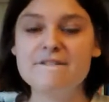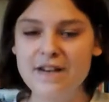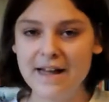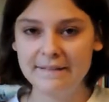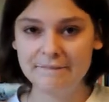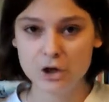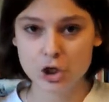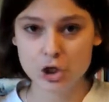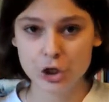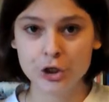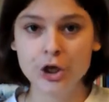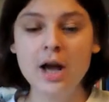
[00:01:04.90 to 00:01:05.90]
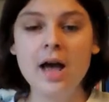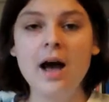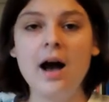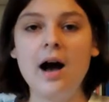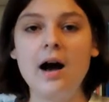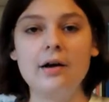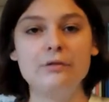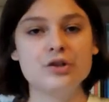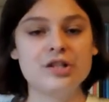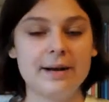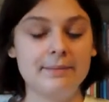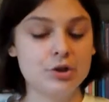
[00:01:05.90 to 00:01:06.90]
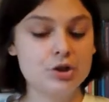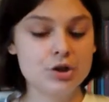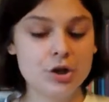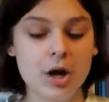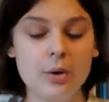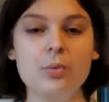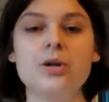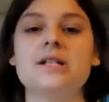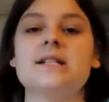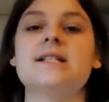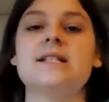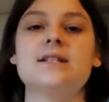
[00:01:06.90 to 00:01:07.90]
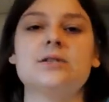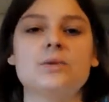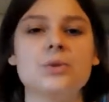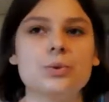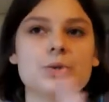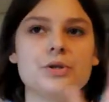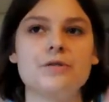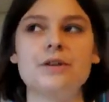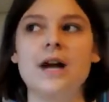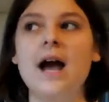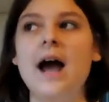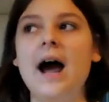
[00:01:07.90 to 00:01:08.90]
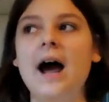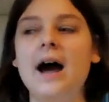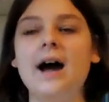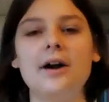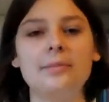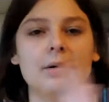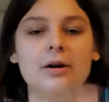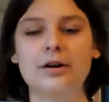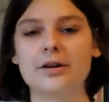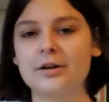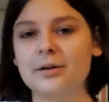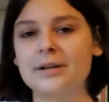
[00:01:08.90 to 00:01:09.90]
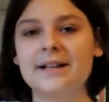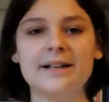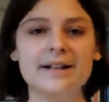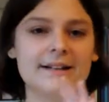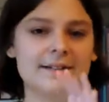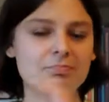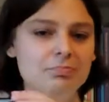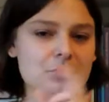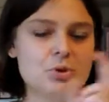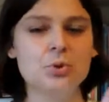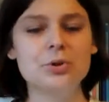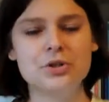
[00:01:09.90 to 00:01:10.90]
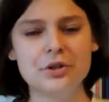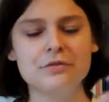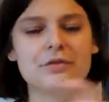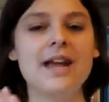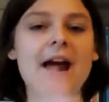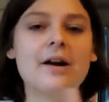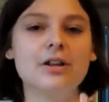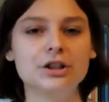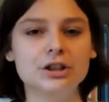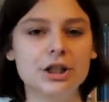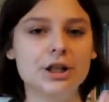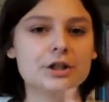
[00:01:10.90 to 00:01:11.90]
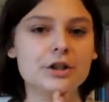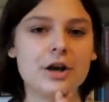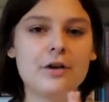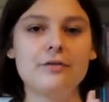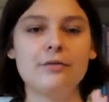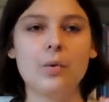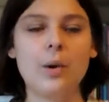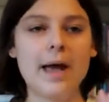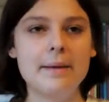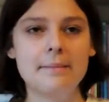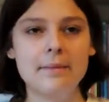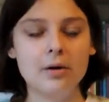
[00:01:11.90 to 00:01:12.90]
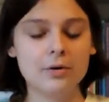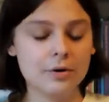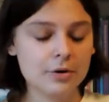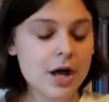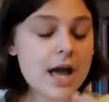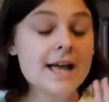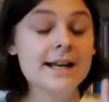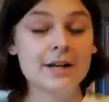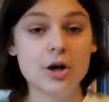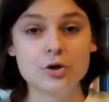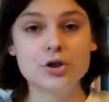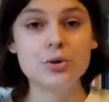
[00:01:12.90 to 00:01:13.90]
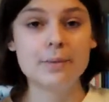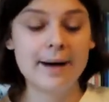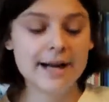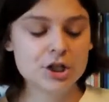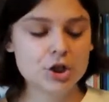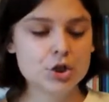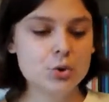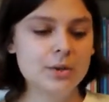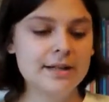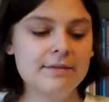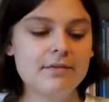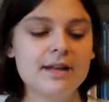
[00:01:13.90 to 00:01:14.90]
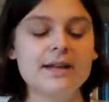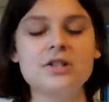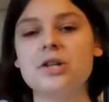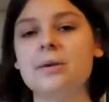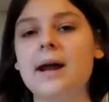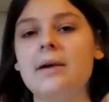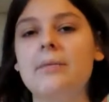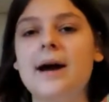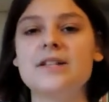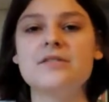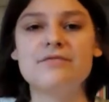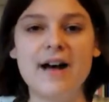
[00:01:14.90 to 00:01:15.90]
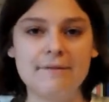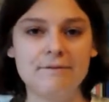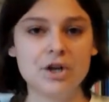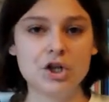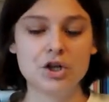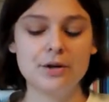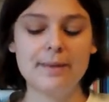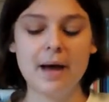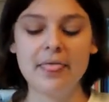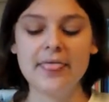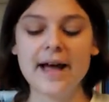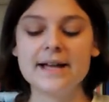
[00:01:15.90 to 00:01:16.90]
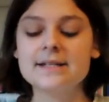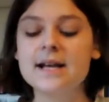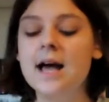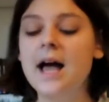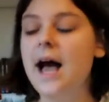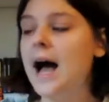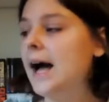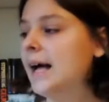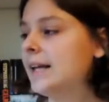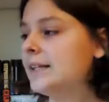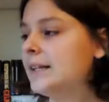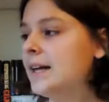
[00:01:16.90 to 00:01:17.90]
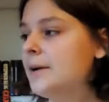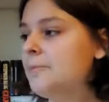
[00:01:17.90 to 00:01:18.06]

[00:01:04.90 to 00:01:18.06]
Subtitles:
fan fiction for Simon Snow, which is this sort of Harry Potter sort of character, you know, for that goes to a magic school and everything, and she writes fan fiction about that, and